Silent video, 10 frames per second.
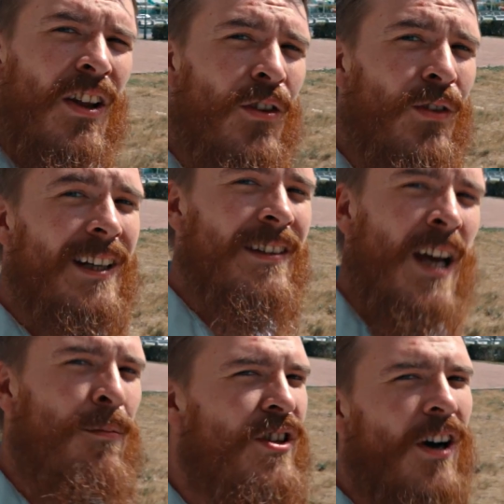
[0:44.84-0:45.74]
The reason
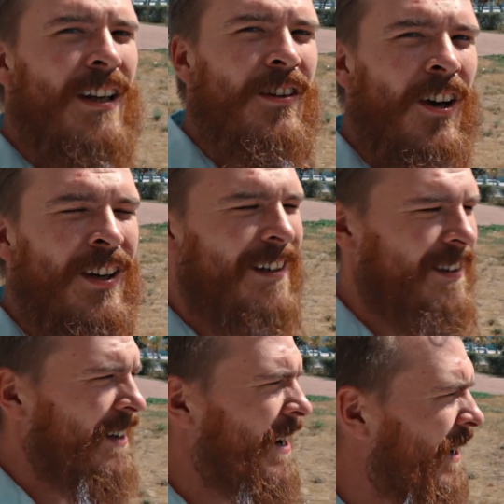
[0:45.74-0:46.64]
I'm starting down here
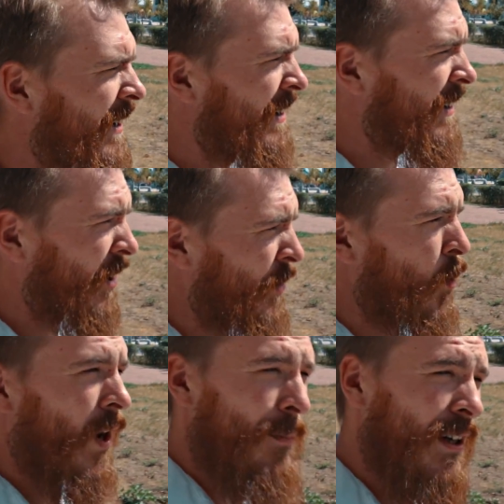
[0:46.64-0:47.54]
today, because I'm
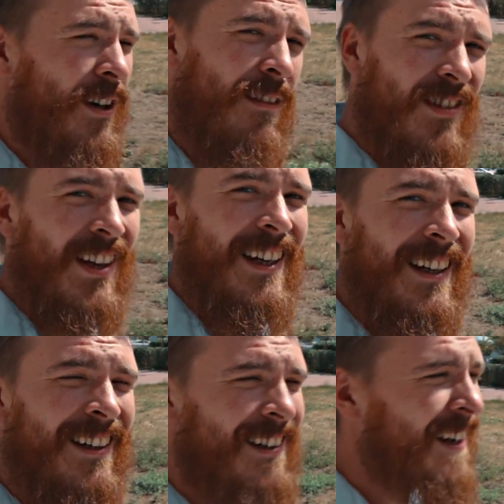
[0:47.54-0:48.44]
quite a bit out of the city,
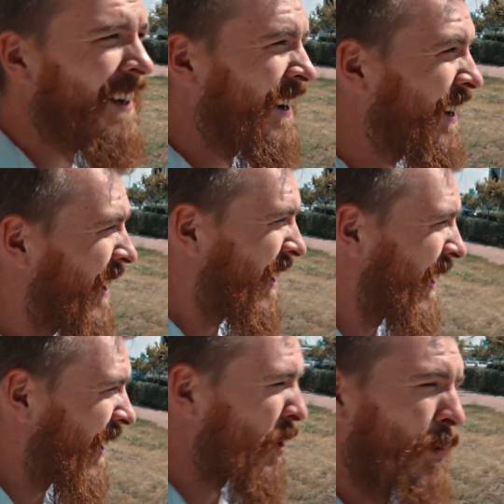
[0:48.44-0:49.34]

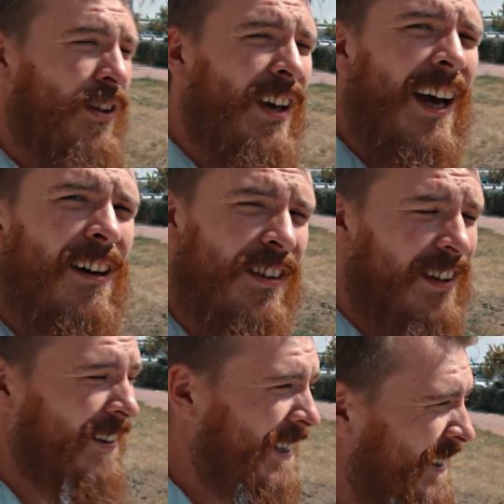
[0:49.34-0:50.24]
is because I have a
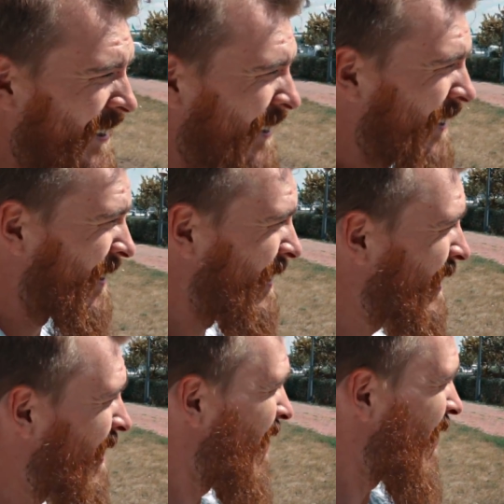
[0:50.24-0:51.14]
theory.
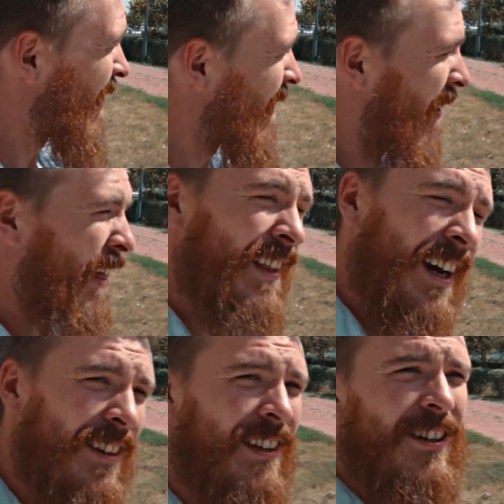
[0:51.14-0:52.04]
And
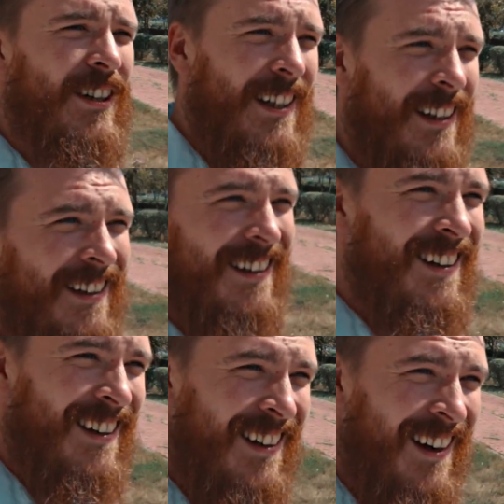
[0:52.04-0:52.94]
that theory
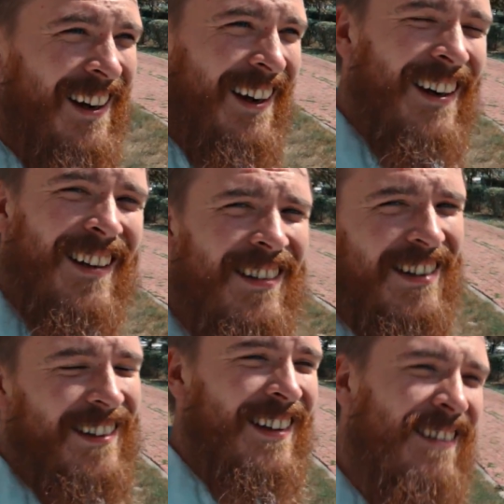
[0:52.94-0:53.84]
is
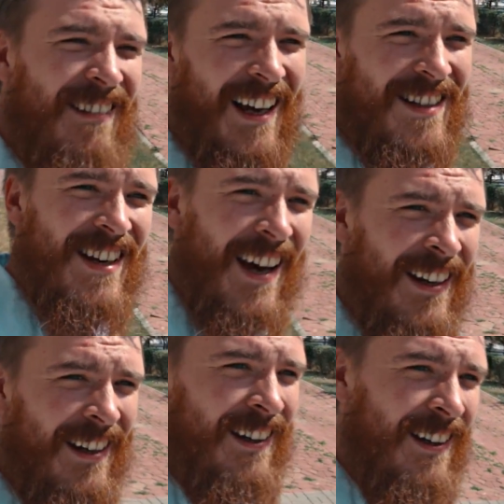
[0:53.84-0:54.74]
that
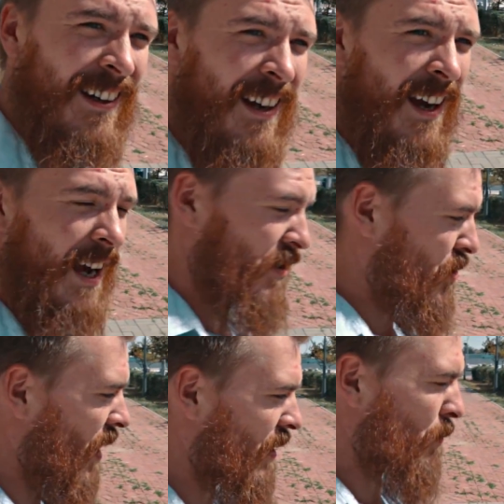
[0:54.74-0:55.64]
Astana has
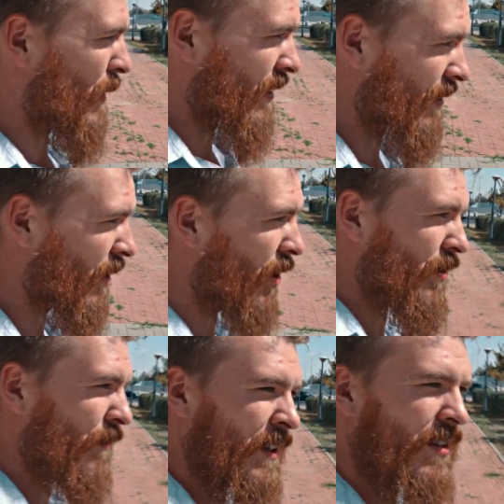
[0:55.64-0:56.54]
tried to build lots
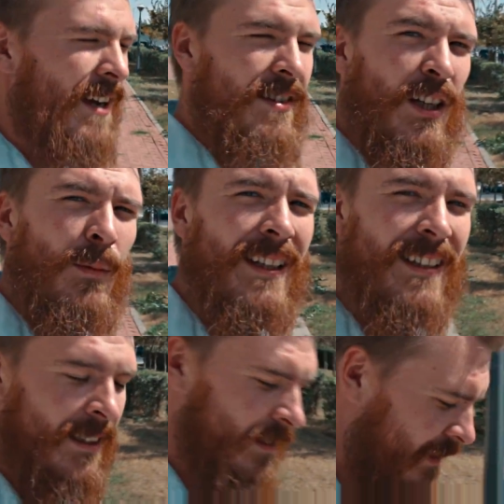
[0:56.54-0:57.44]
of fantastical
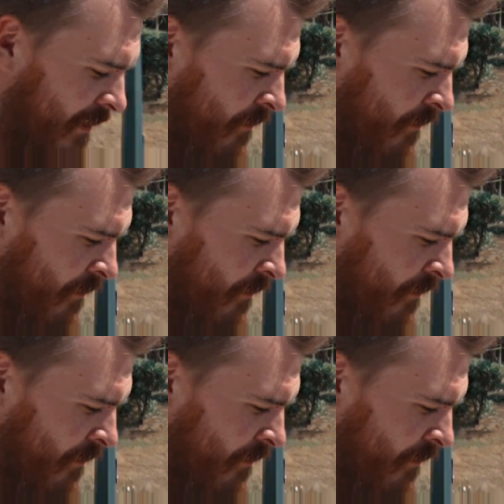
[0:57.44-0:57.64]
buildings,